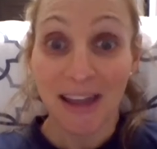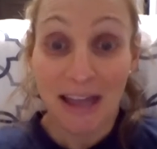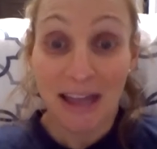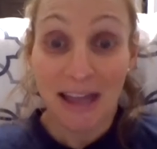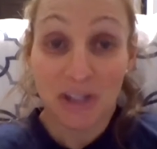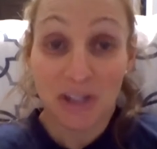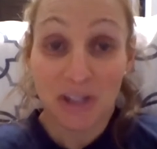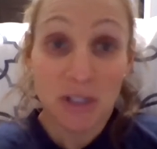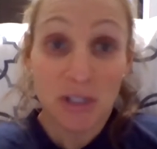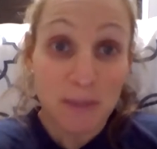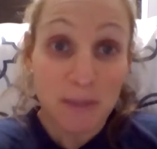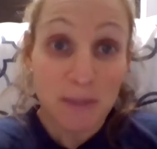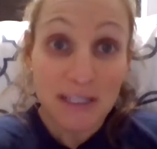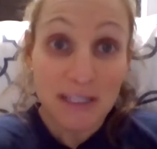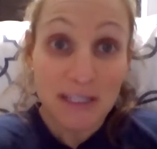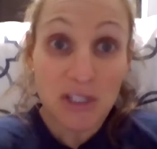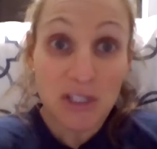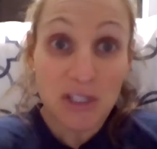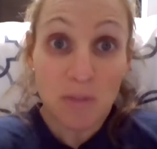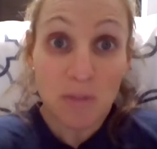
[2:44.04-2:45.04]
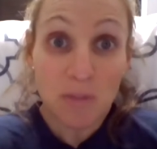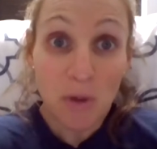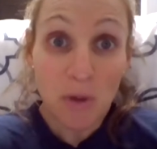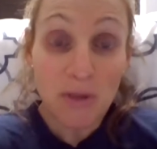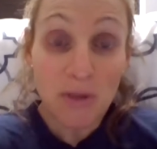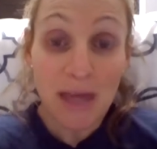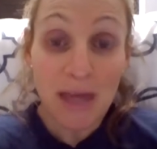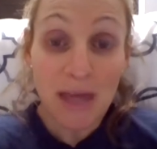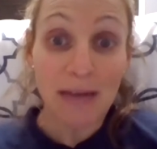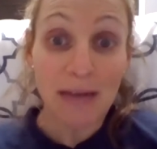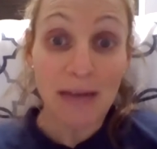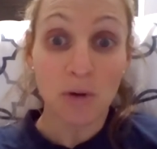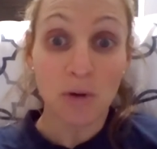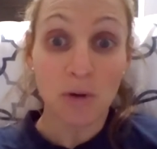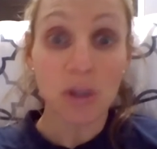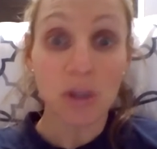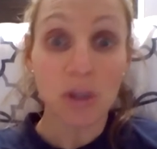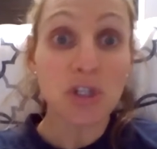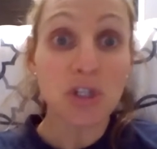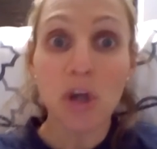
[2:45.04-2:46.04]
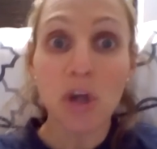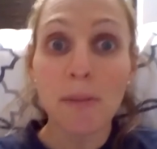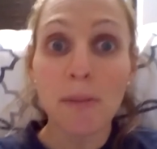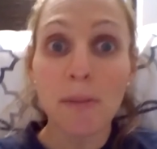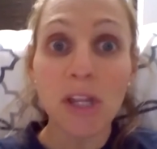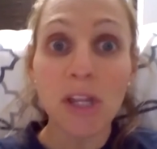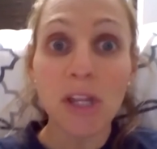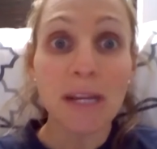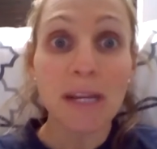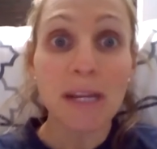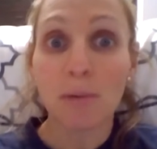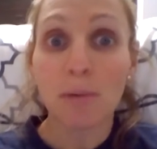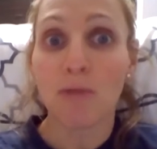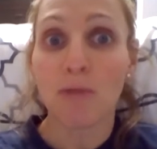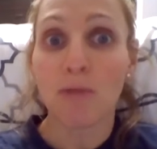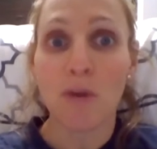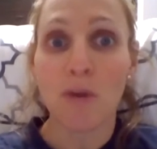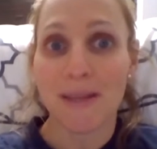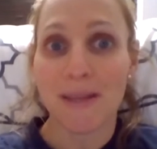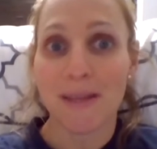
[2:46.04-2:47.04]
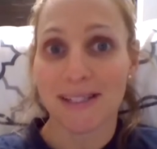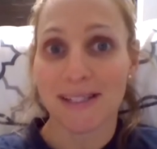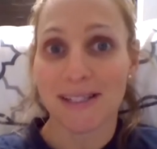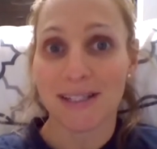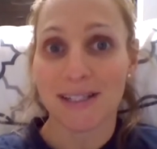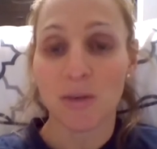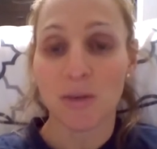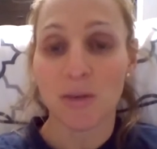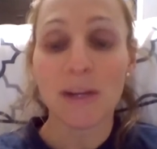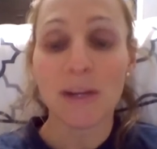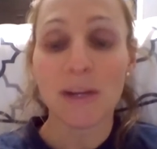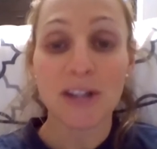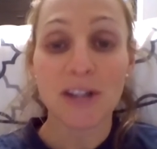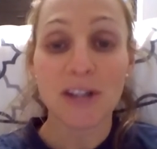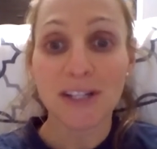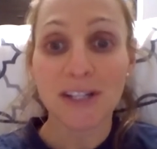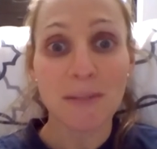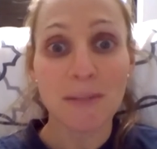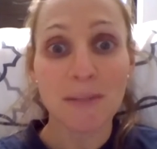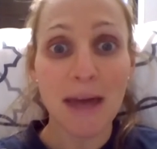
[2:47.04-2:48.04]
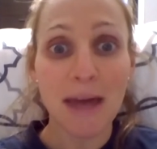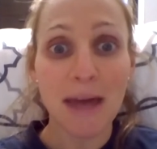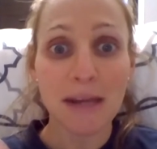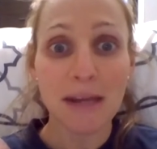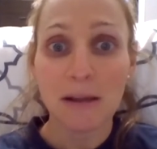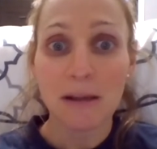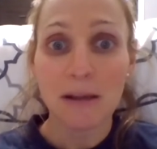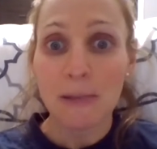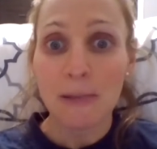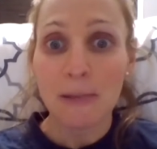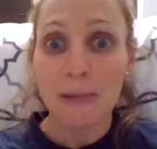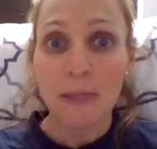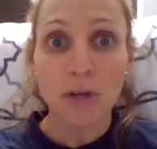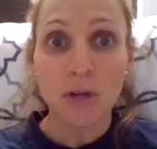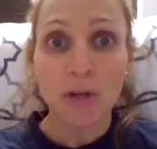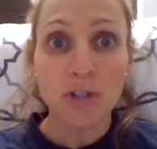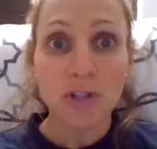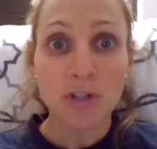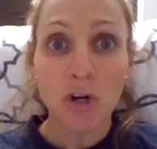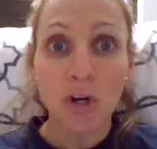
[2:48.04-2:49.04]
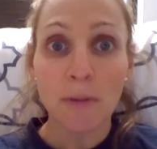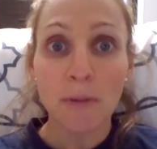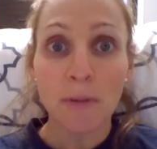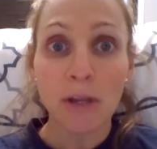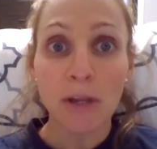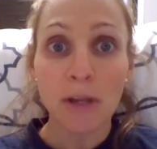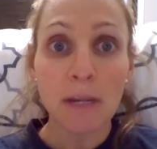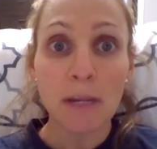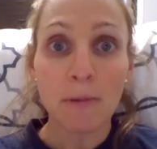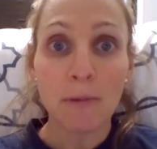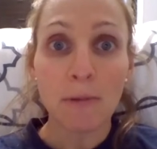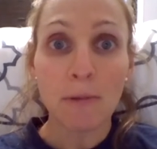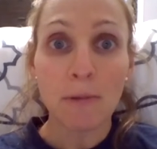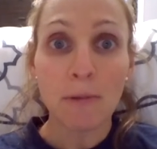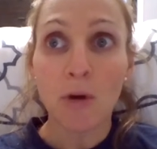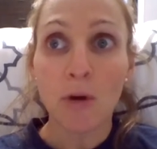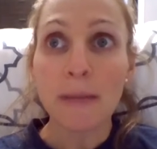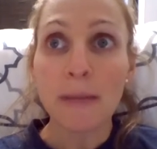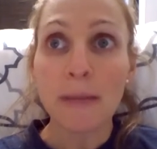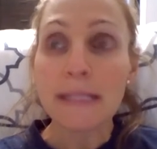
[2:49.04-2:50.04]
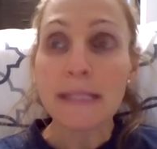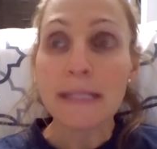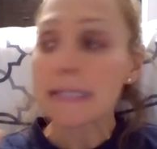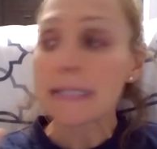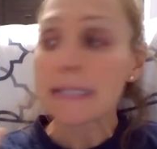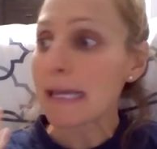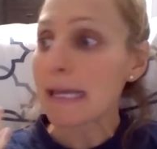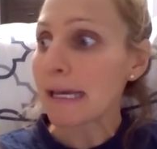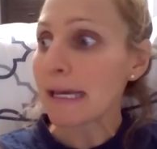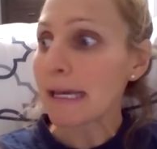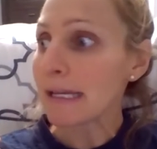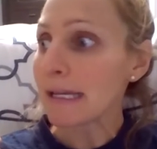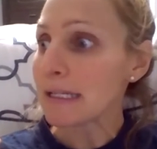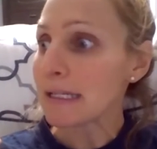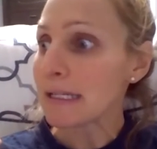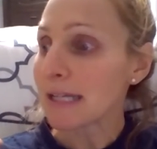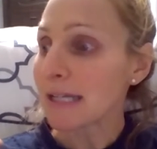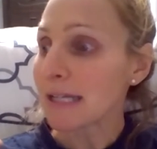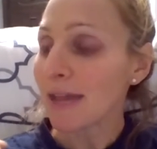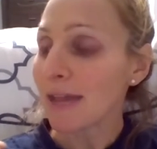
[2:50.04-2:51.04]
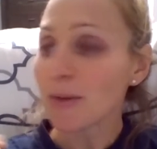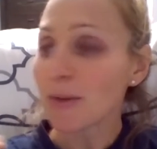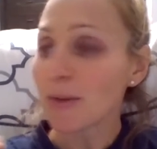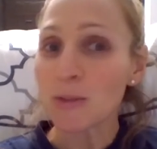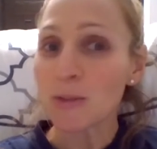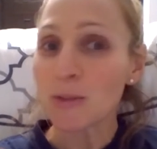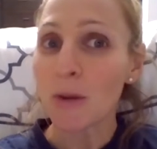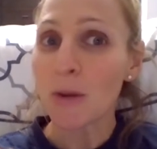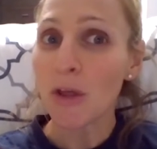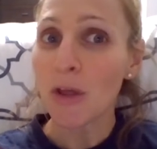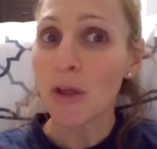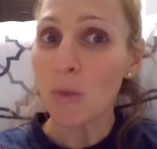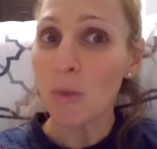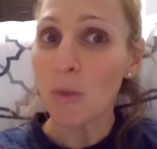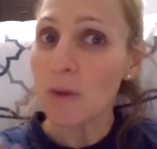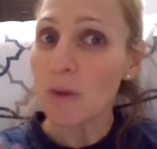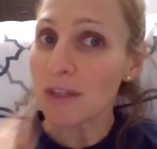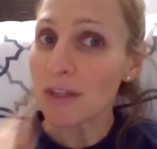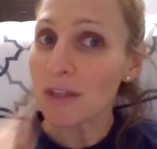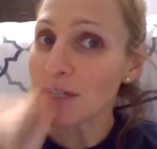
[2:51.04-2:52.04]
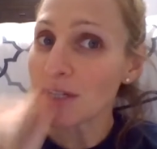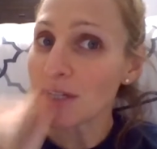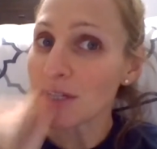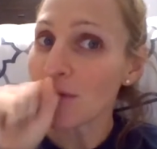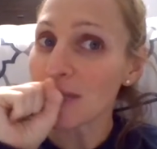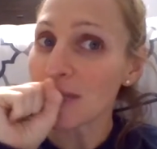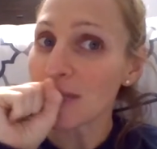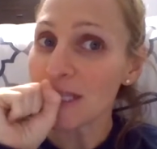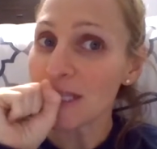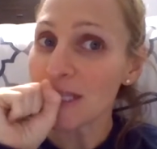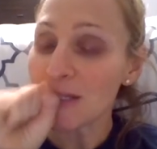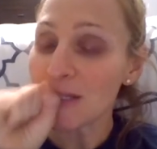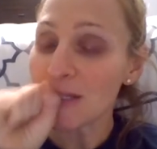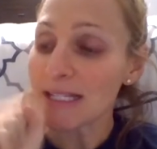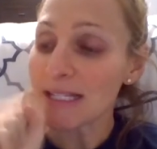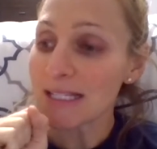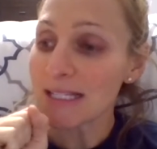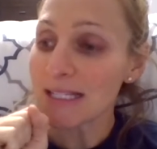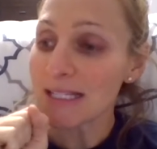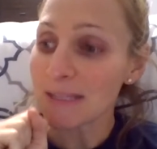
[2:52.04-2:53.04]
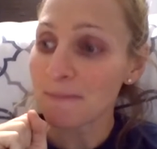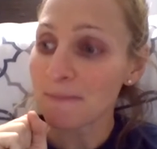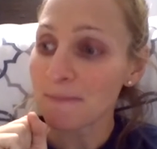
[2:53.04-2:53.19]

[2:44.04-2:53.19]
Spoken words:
And Juice Plus can do both that, or durability and performance. When I talk to men, durability, performance, and there's one other word that Jeff Olson uses.